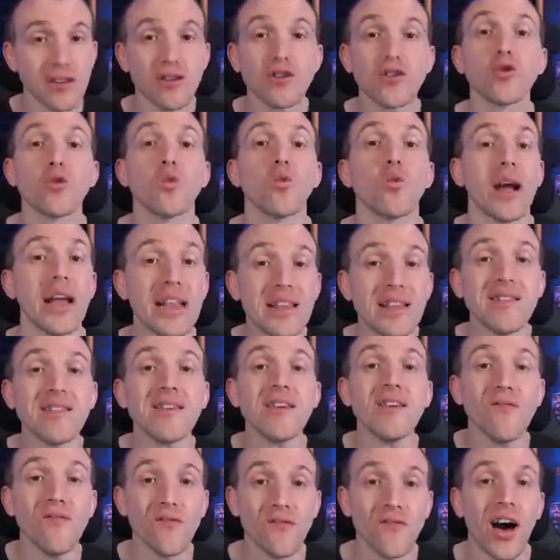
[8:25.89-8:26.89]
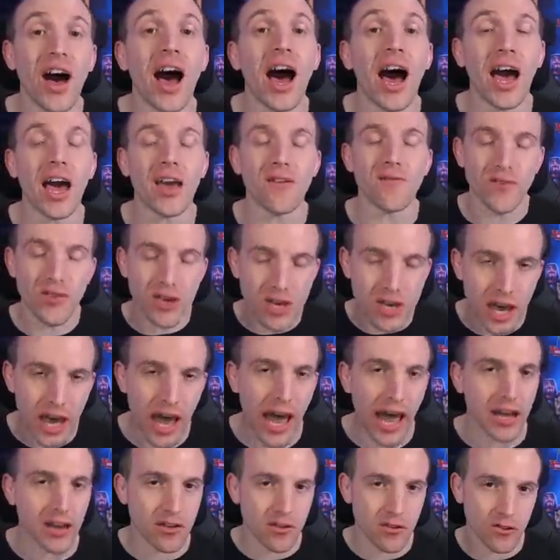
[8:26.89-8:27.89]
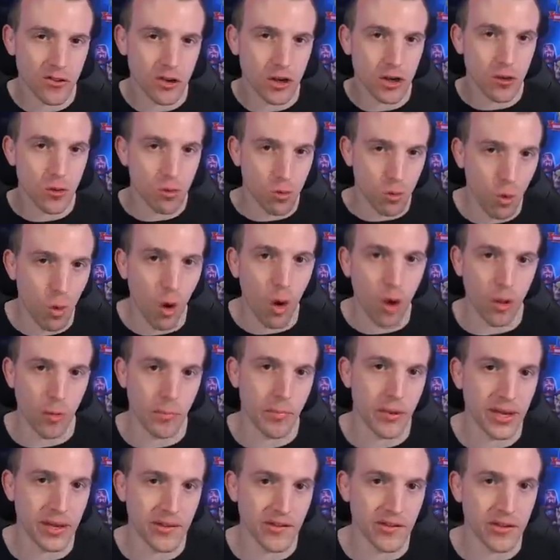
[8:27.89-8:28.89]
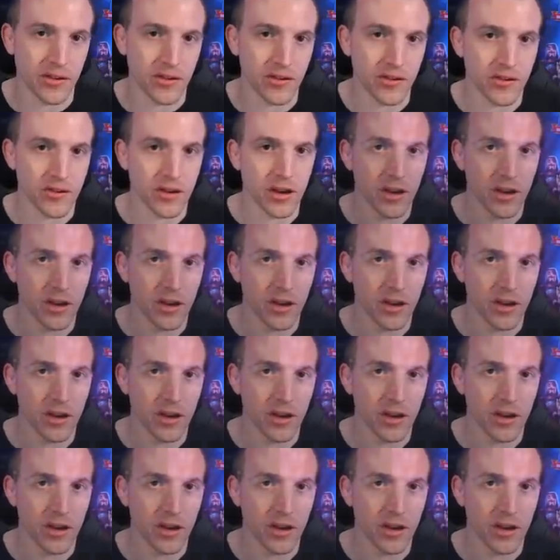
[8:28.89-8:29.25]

25 extra wall pieces.